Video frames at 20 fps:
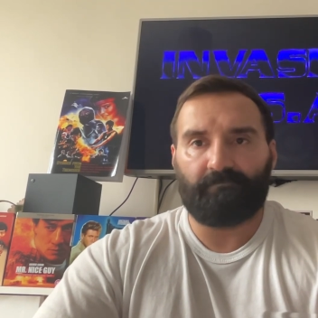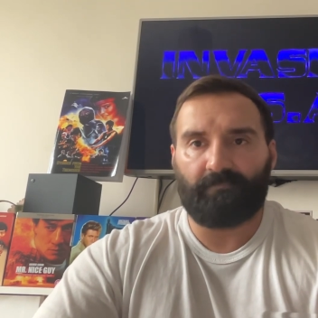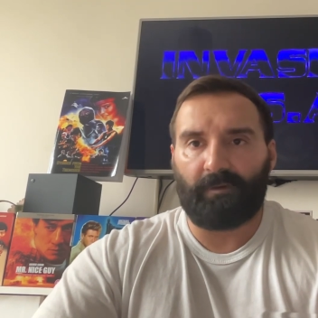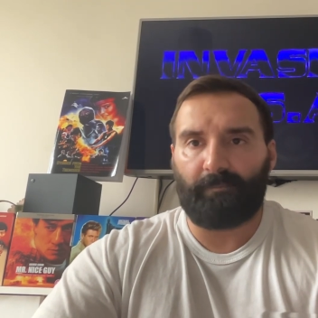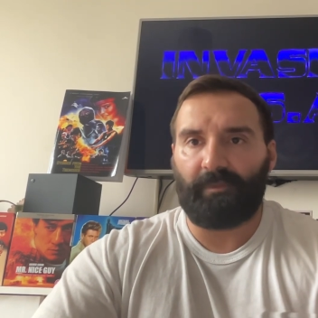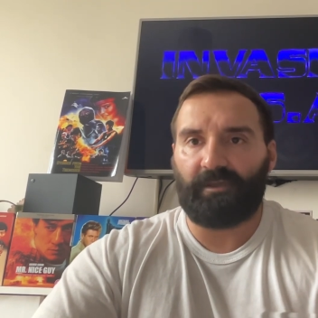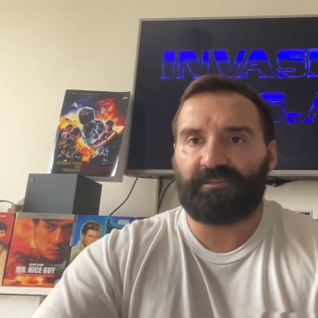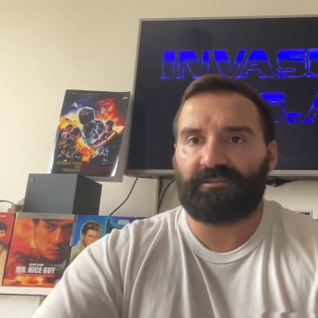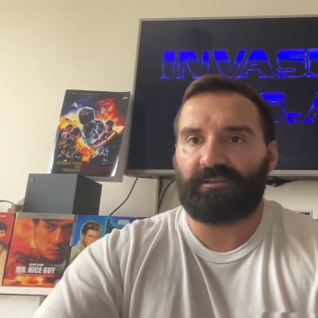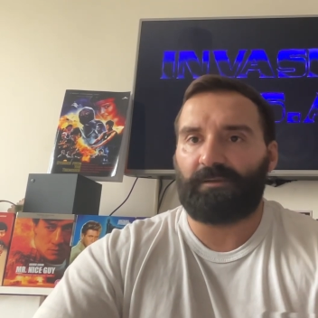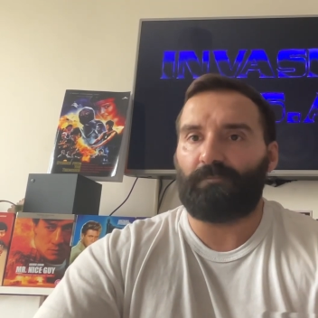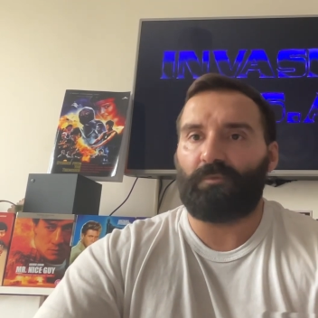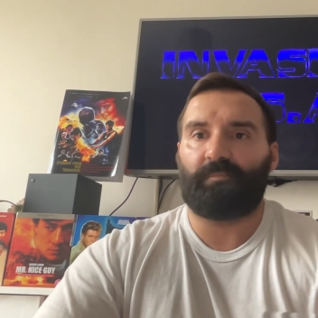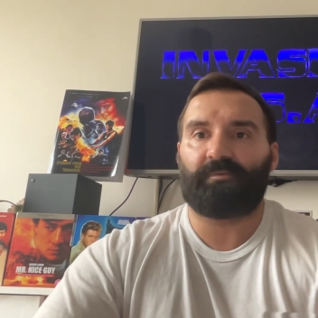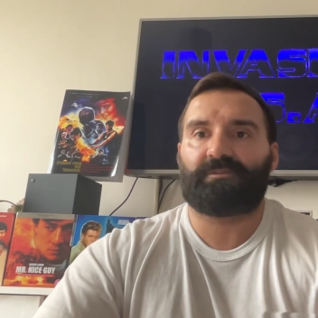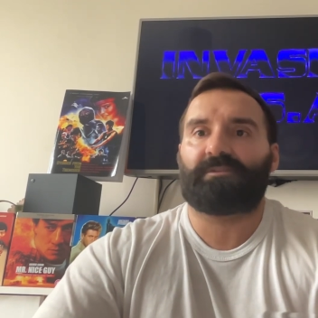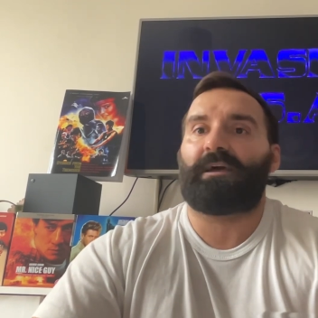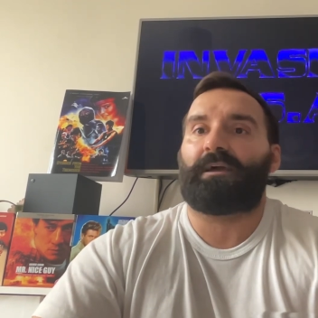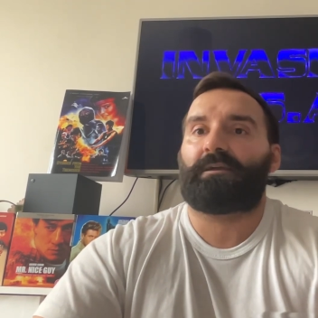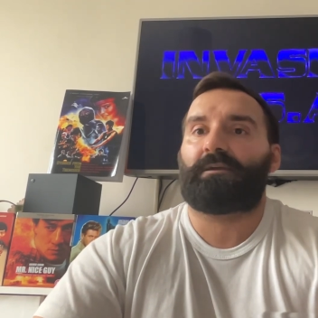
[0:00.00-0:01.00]
amazing
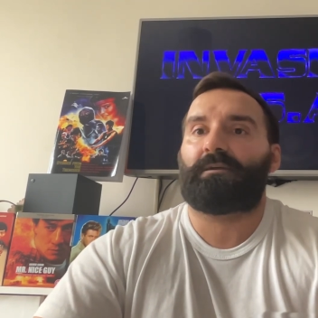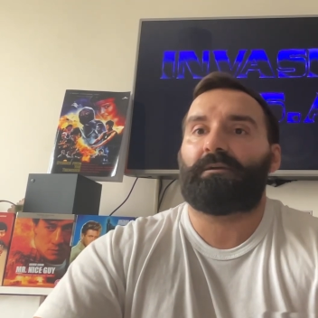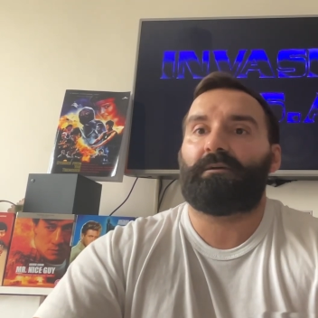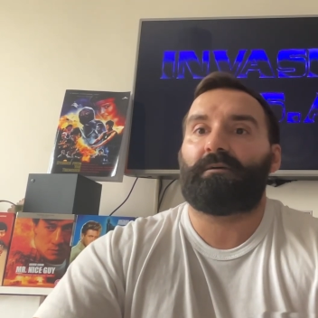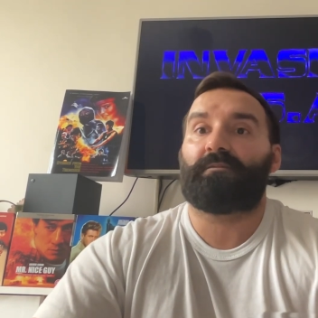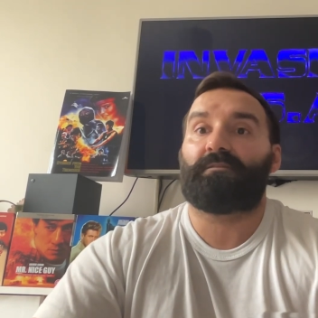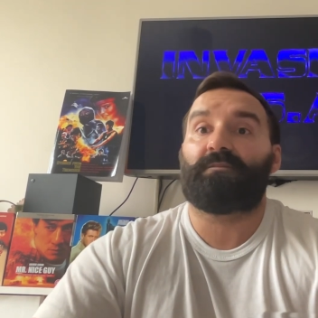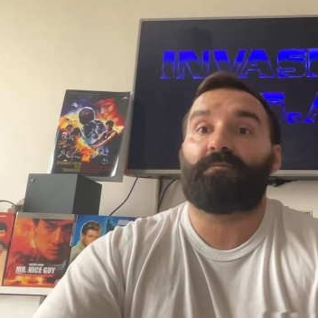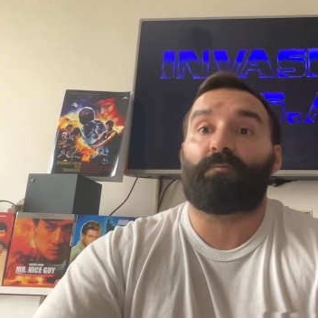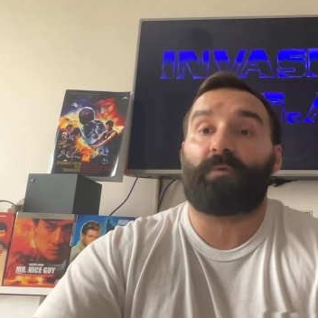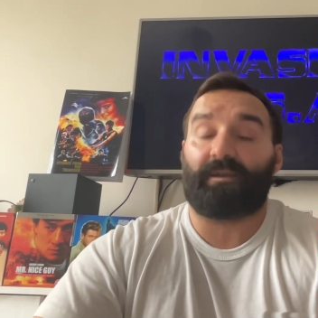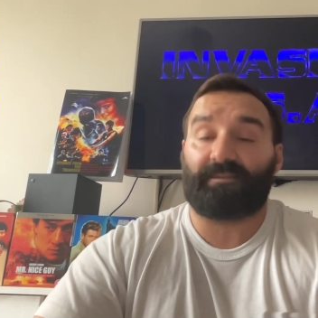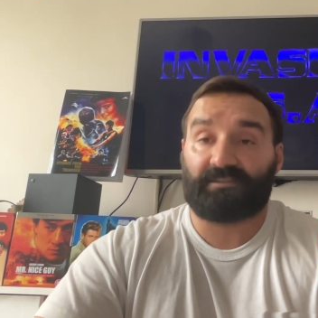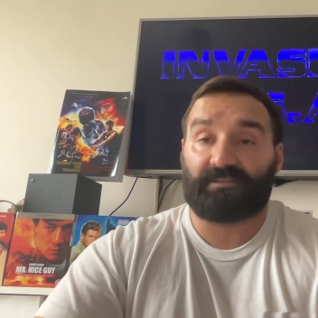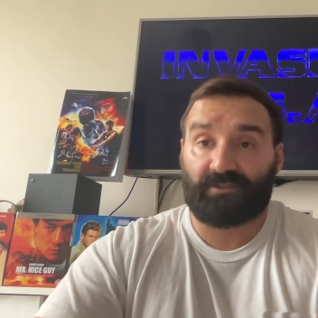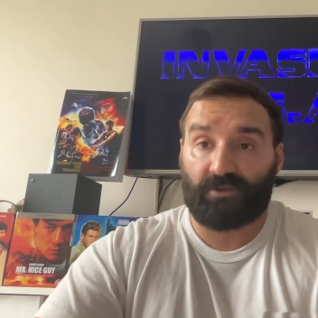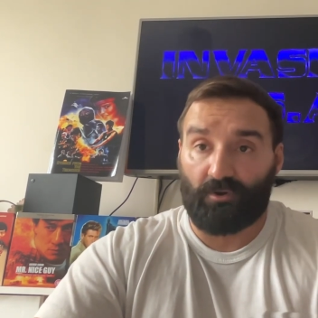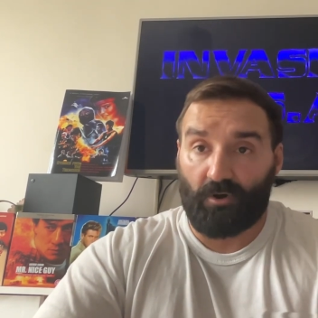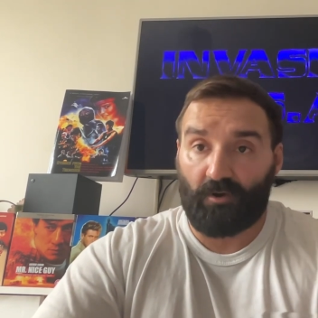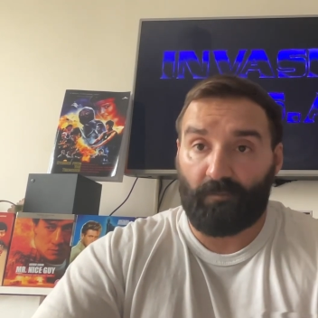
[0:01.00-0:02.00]
movies like Red
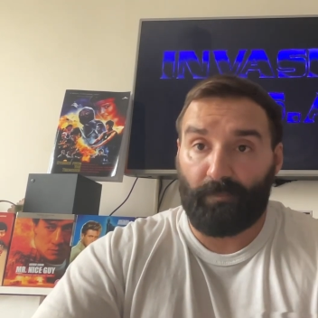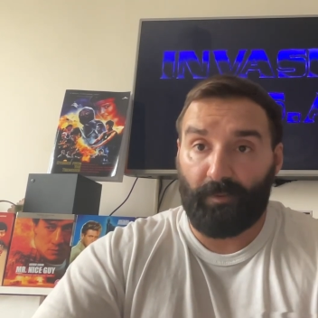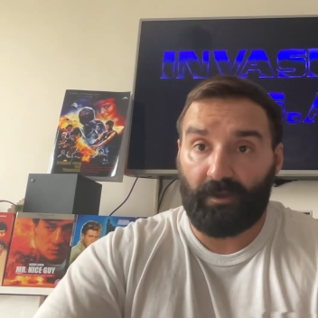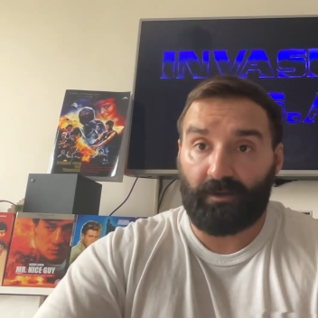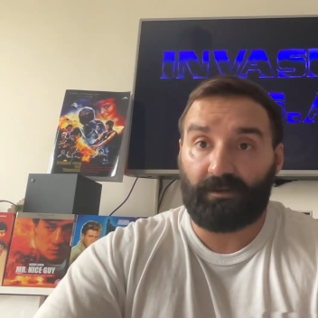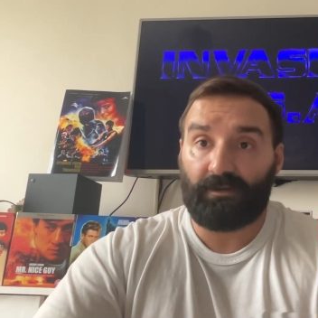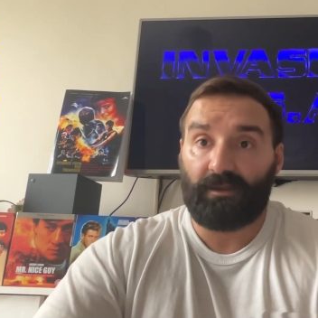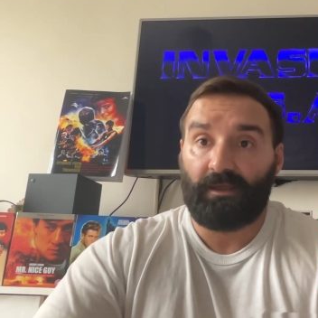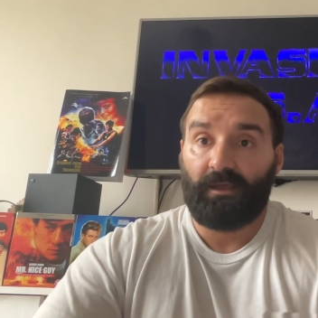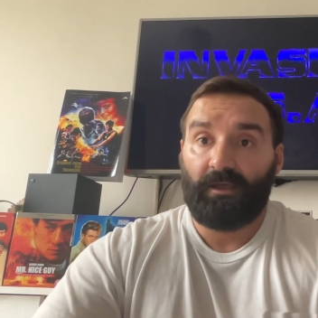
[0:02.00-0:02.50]
Scorpion